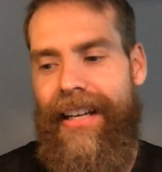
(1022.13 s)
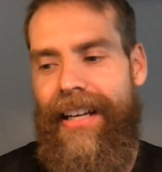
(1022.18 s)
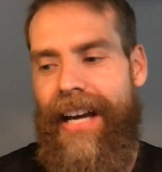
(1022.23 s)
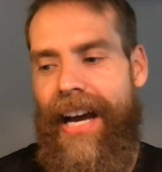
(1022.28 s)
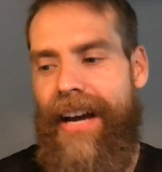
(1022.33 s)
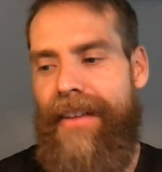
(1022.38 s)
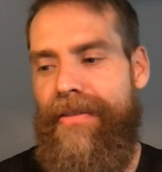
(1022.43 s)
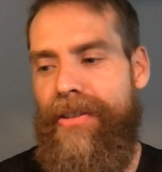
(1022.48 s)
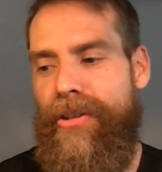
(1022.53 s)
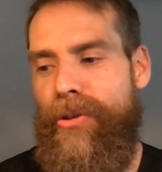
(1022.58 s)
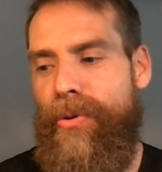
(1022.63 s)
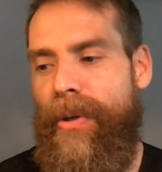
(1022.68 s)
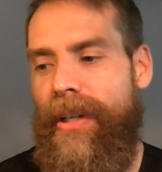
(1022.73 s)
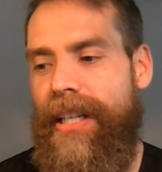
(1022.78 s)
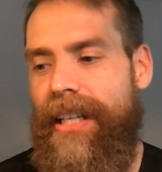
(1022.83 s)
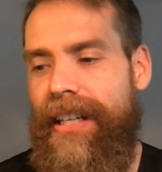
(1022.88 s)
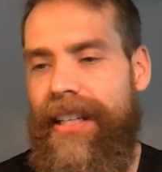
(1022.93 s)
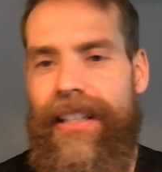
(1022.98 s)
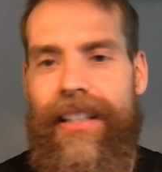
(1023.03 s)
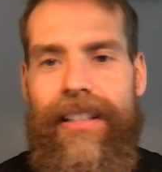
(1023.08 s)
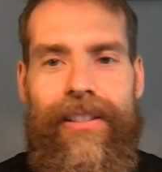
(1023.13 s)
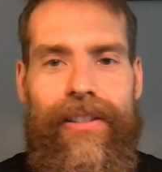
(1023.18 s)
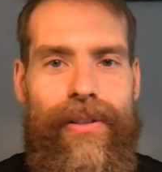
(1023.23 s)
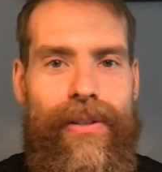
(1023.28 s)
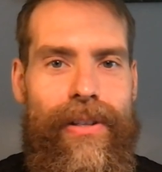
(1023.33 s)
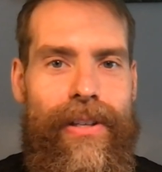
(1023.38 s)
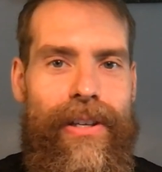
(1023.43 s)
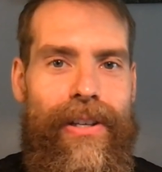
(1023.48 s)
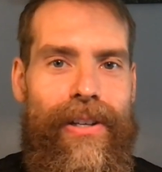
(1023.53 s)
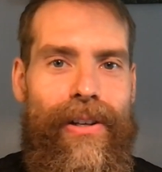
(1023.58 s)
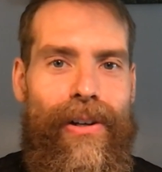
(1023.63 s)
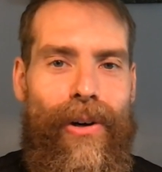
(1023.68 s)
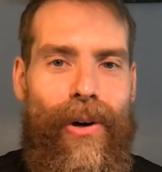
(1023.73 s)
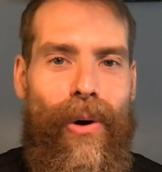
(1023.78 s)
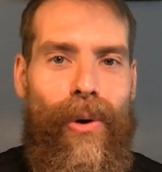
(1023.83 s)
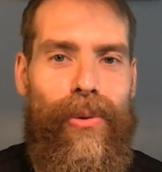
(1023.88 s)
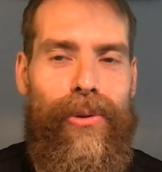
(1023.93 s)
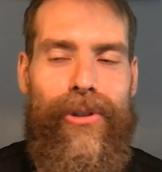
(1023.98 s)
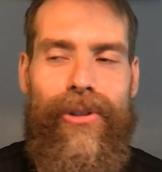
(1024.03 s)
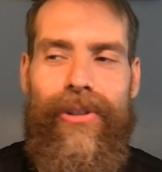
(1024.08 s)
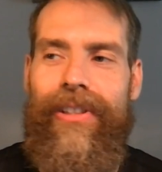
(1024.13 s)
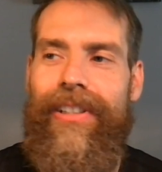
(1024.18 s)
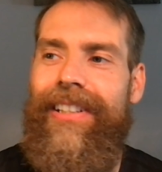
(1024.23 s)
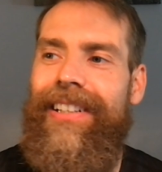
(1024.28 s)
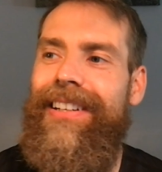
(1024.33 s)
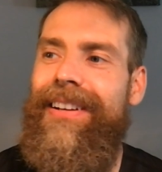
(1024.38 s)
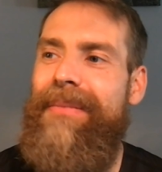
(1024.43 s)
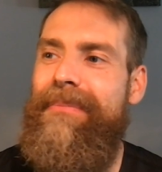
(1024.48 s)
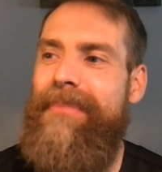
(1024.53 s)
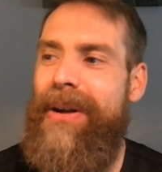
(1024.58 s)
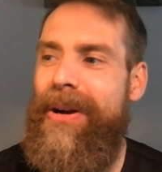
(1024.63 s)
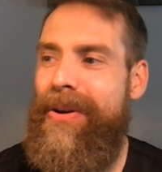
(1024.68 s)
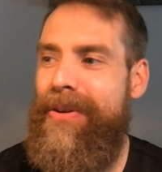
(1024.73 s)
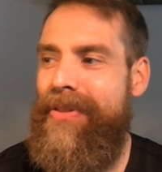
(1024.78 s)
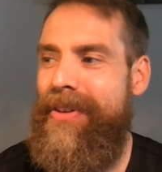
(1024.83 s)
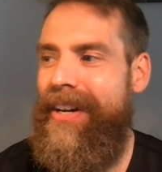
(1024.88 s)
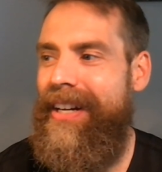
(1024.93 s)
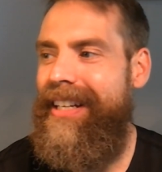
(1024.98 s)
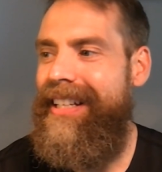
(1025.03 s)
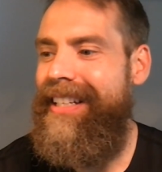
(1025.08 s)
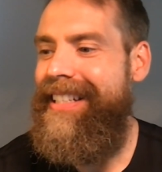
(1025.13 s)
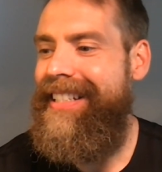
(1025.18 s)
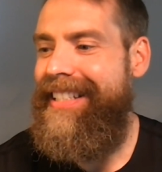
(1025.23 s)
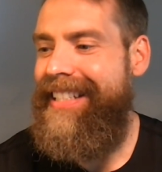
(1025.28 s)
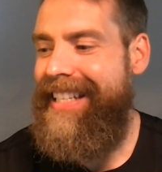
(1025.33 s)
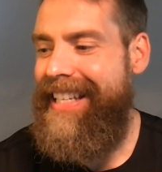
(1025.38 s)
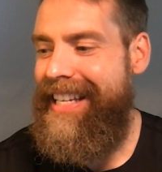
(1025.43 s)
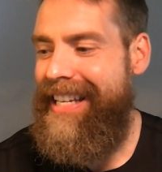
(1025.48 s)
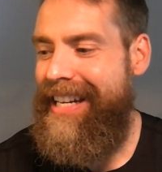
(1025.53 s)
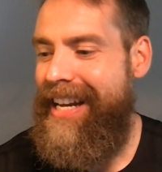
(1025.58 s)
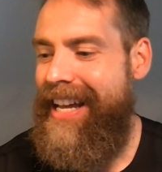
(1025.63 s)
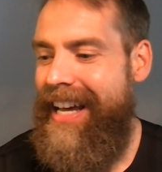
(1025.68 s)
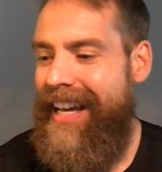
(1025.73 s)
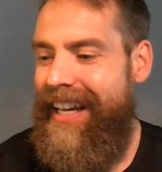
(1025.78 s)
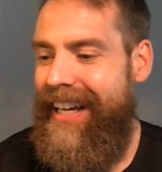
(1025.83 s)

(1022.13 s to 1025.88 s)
I've enjoyed getting into the ultra marathon scene